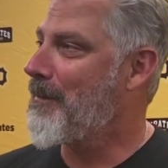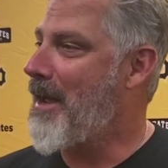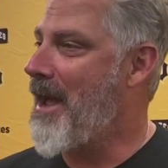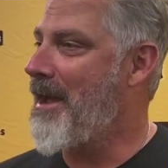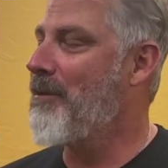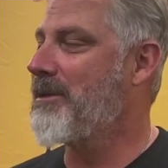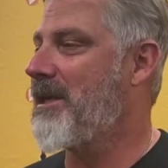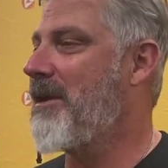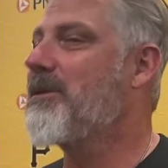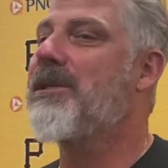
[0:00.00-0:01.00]
Yeah, it was
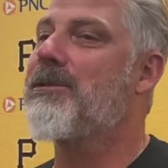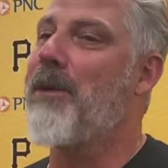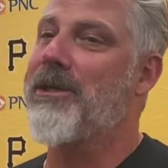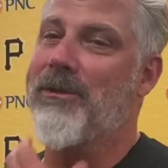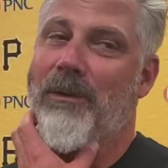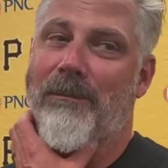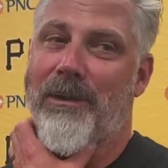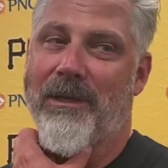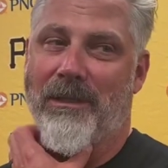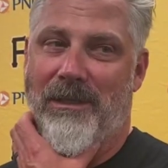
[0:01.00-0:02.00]
a special one
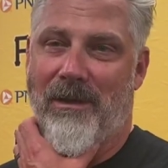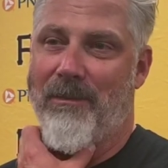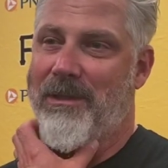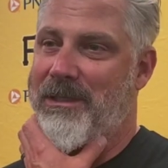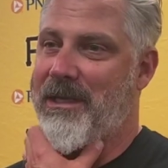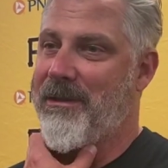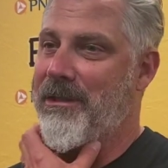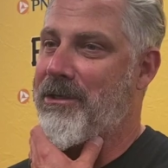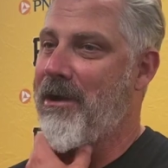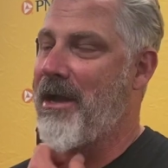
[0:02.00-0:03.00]
because, it's a kid
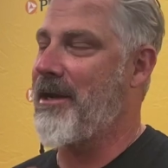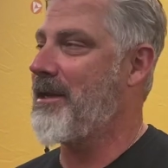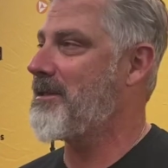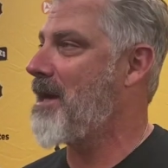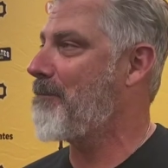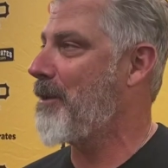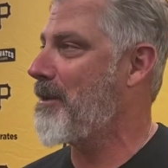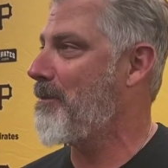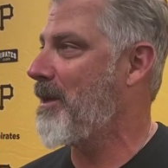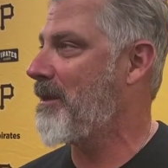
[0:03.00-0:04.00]
that's grinded. He's not played in
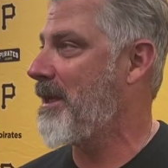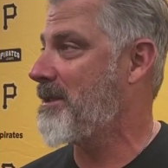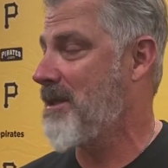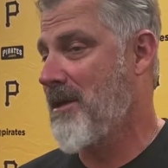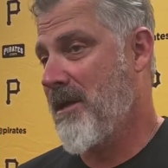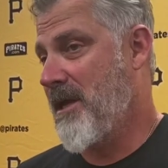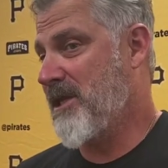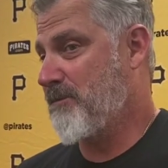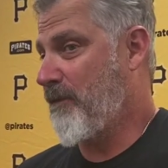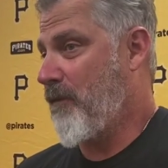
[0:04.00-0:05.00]
the big leagues.
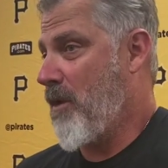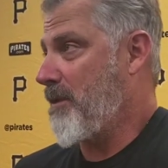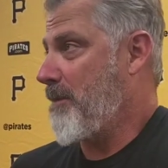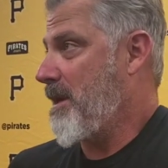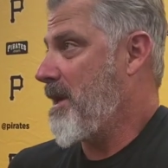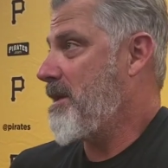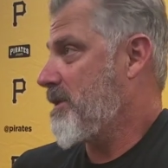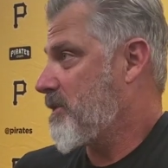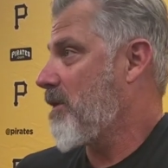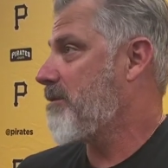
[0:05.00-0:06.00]
Has performed. I mean, he
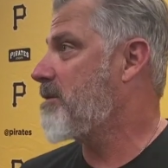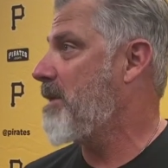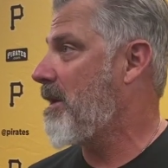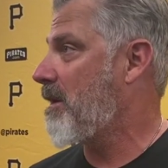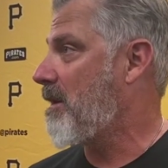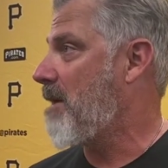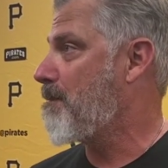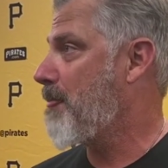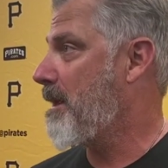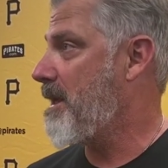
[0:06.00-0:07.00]
deserves to be on our club.
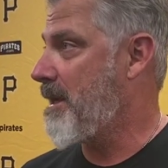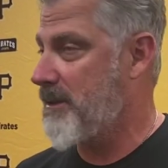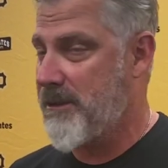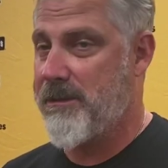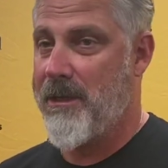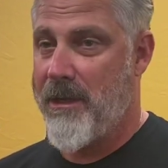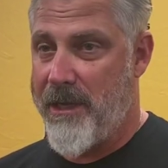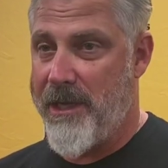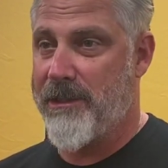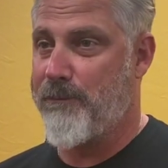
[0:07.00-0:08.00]
He has
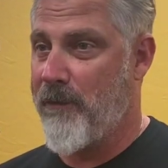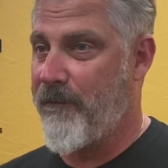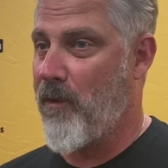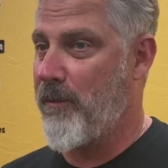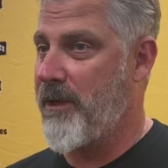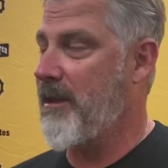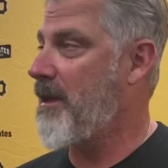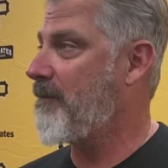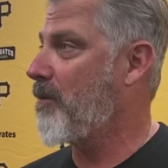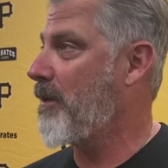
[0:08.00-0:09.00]
performed at a
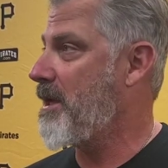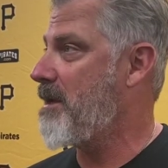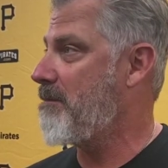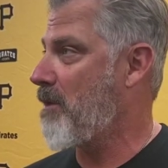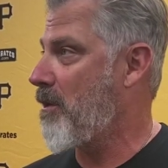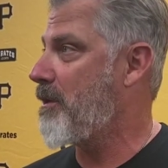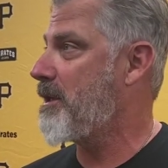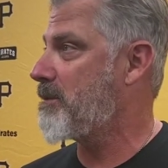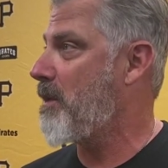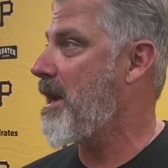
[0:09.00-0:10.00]
level where he earned
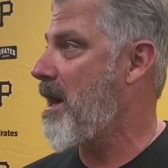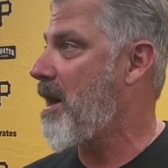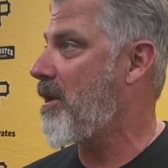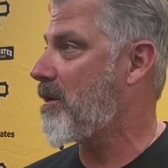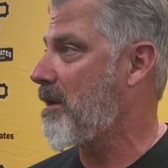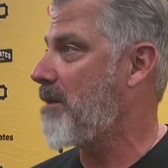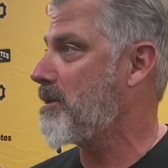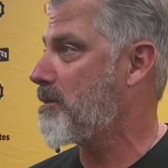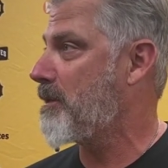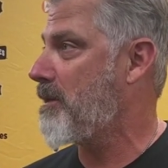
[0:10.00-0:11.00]
his way on our club
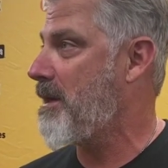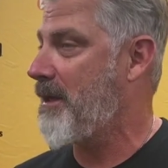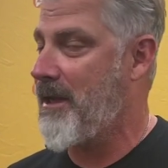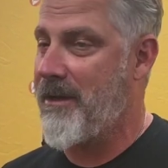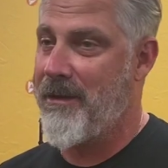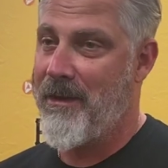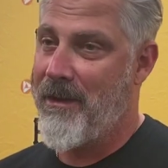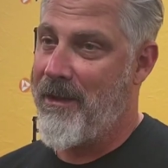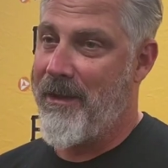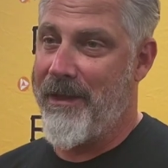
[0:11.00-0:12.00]
in spring training. And
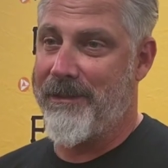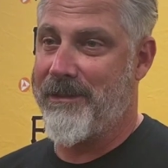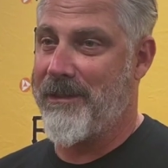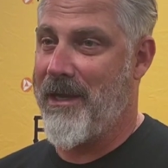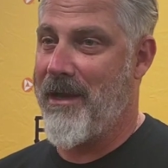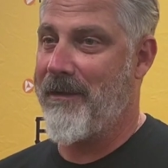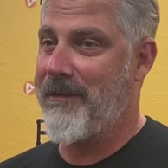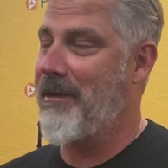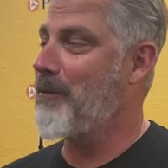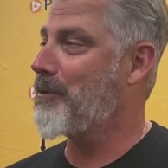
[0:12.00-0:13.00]
it
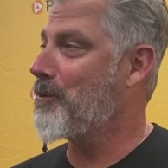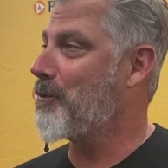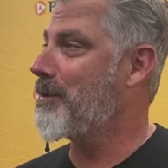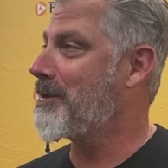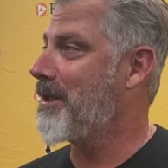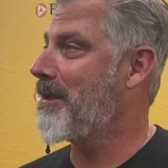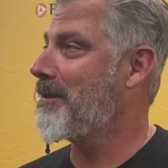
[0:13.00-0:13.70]
was cool to see.